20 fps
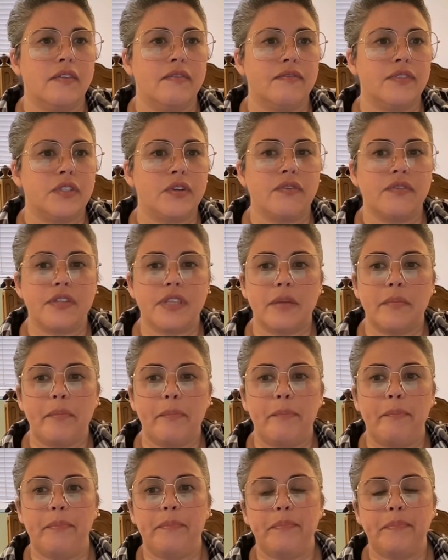So for the
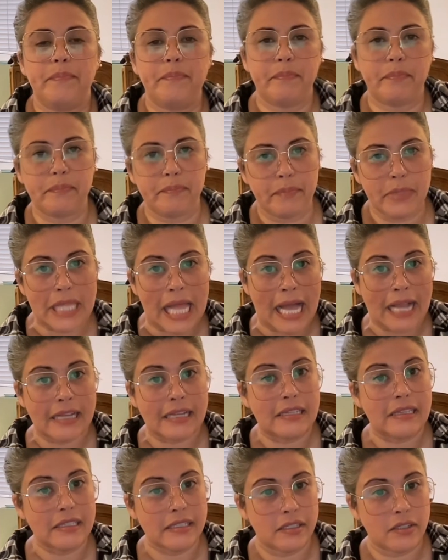black
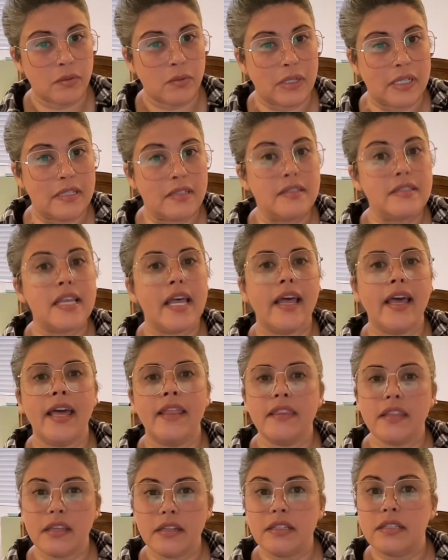glitter ones,
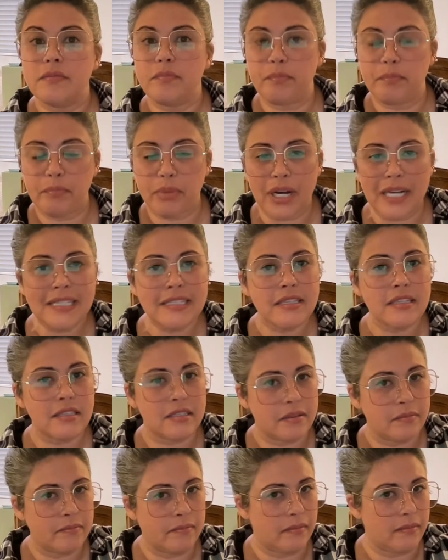and the
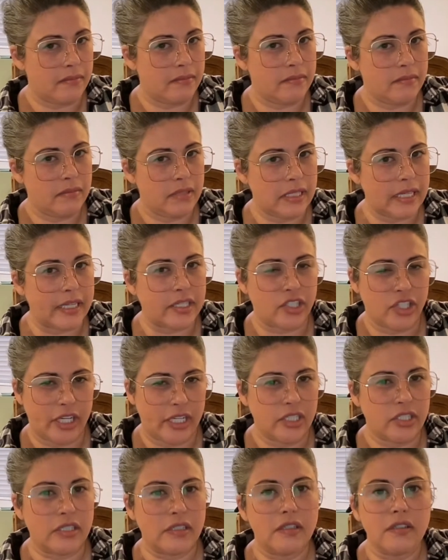prices like
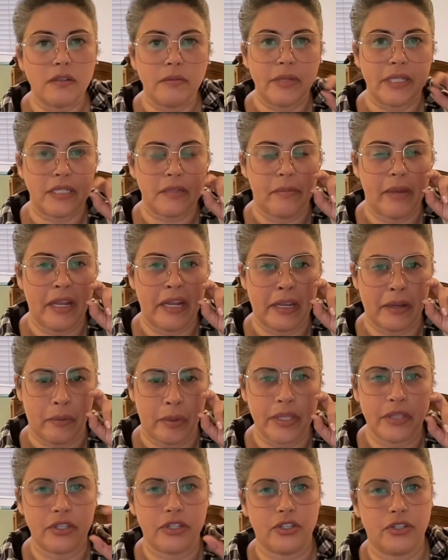change a little bit depending on
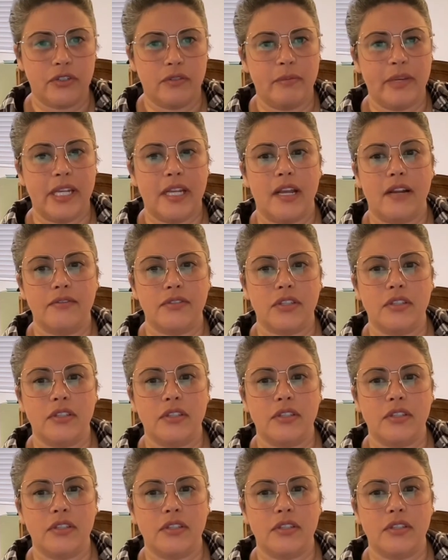what the shoe's made out of.